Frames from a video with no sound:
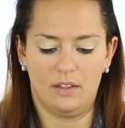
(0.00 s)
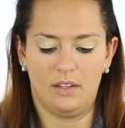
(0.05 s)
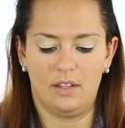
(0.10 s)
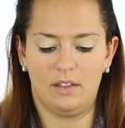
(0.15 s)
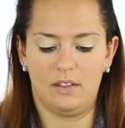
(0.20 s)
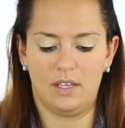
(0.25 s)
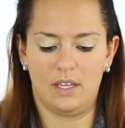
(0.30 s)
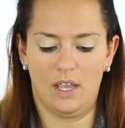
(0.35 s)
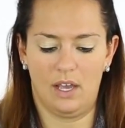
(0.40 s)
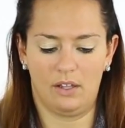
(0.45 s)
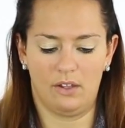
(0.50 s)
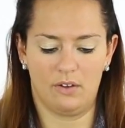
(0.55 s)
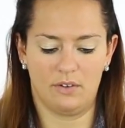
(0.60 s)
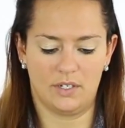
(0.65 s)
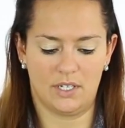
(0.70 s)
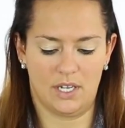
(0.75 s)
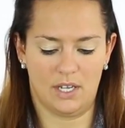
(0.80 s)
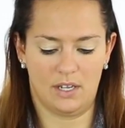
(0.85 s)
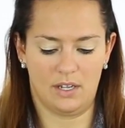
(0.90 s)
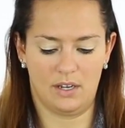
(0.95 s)
than the yellow
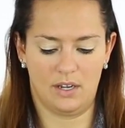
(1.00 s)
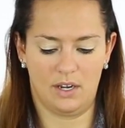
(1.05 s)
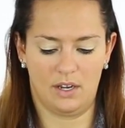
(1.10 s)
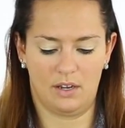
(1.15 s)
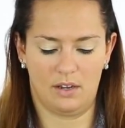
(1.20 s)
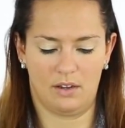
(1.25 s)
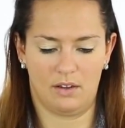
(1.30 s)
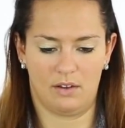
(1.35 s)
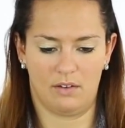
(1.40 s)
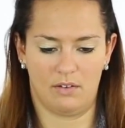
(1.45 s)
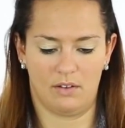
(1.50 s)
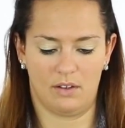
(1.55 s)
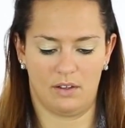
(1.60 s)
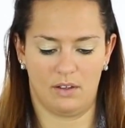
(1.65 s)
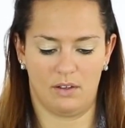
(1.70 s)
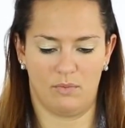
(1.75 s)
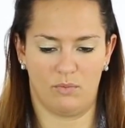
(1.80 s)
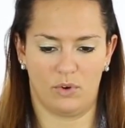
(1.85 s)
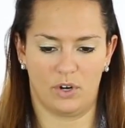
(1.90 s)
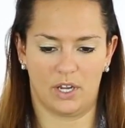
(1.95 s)
did,
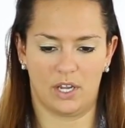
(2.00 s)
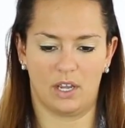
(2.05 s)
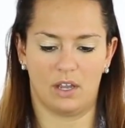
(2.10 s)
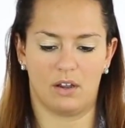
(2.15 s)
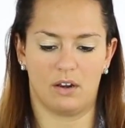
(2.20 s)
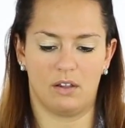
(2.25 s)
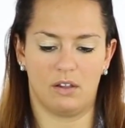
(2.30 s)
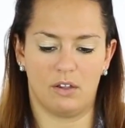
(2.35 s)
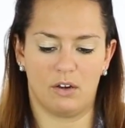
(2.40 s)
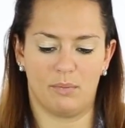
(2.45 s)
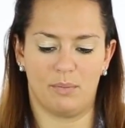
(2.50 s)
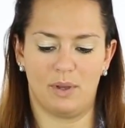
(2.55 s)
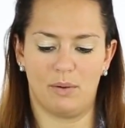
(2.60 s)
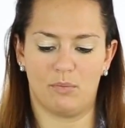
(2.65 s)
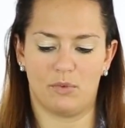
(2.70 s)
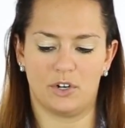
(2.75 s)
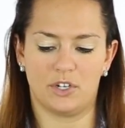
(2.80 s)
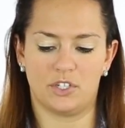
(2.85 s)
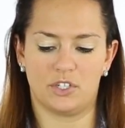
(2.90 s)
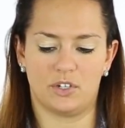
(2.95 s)
working on a little bit
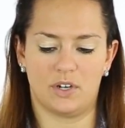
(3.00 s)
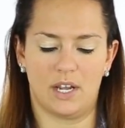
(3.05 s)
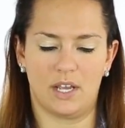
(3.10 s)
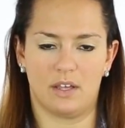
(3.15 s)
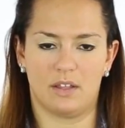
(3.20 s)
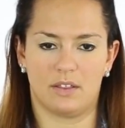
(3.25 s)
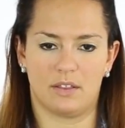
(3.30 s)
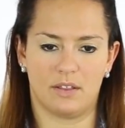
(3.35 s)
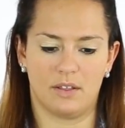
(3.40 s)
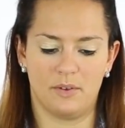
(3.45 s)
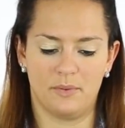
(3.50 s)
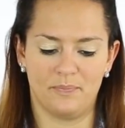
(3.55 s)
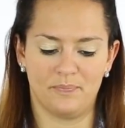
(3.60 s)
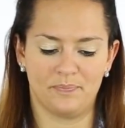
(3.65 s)
more strength.